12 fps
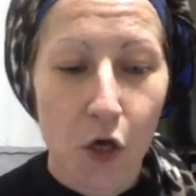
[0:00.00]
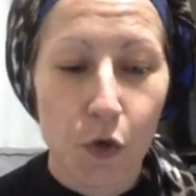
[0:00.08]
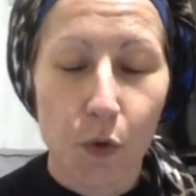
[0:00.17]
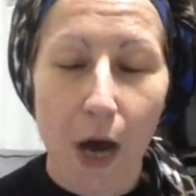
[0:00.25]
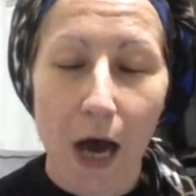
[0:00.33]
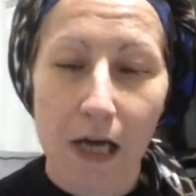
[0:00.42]

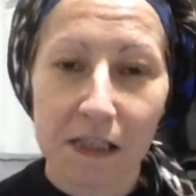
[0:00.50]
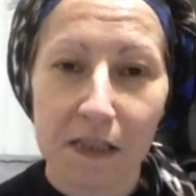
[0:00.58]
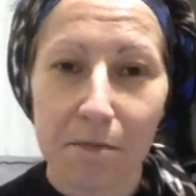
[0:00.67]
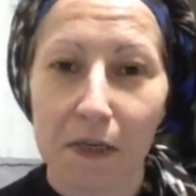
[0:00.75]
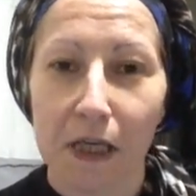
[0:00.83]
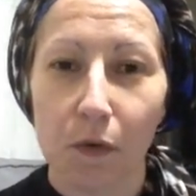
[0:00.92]
who asked
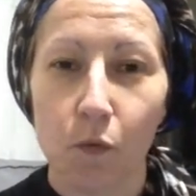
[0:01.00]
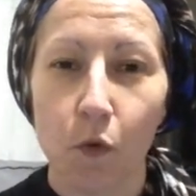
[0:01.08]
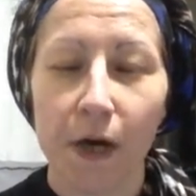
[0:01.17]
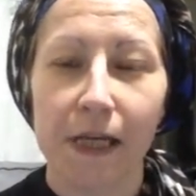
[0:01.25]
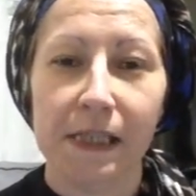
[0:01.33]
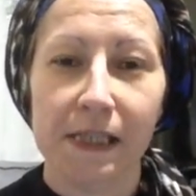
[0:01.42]
me
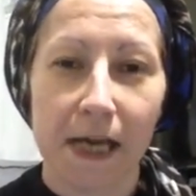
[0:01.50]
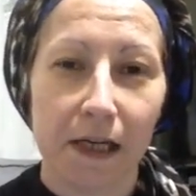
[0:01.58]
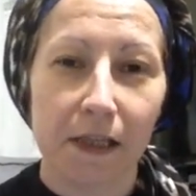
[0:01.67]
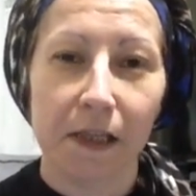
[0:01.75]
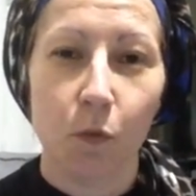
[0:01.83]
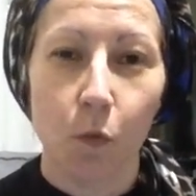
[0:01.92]
what
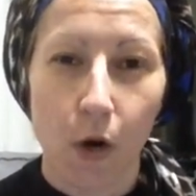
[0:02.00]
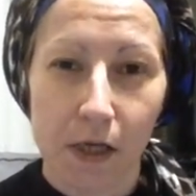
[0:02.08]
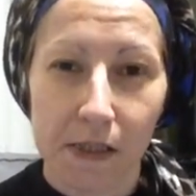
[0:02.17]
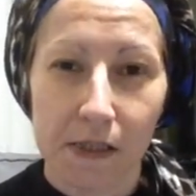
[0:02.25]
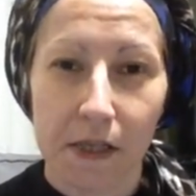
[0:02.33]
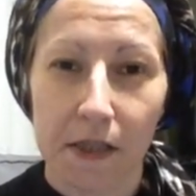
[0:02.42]
exactly it
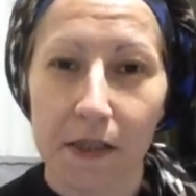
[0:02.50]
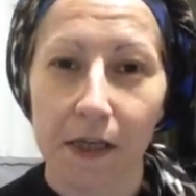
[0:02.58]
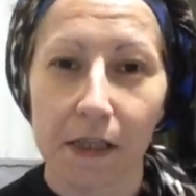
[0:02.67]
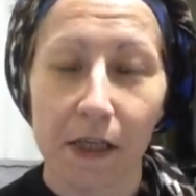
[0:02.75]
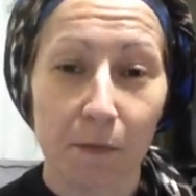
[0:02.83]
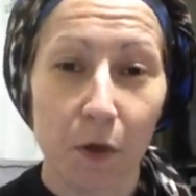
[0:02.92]
was that
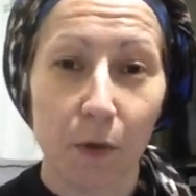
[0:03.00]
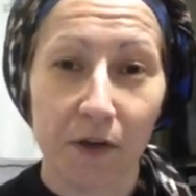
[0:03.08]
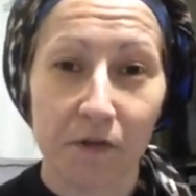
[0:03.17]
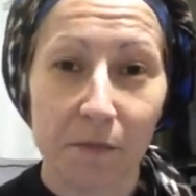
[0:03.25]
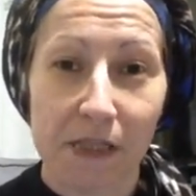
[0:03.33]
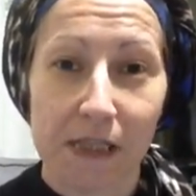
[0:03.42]
led me away
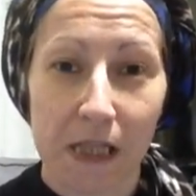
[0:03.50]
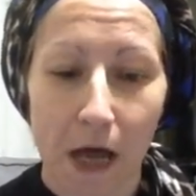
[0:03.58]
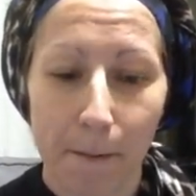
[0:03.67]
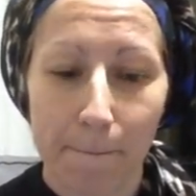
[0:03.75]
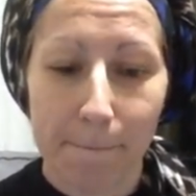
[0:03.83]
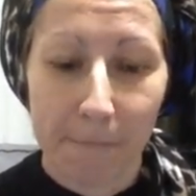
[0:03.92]
from
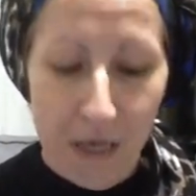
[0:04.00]
Islam.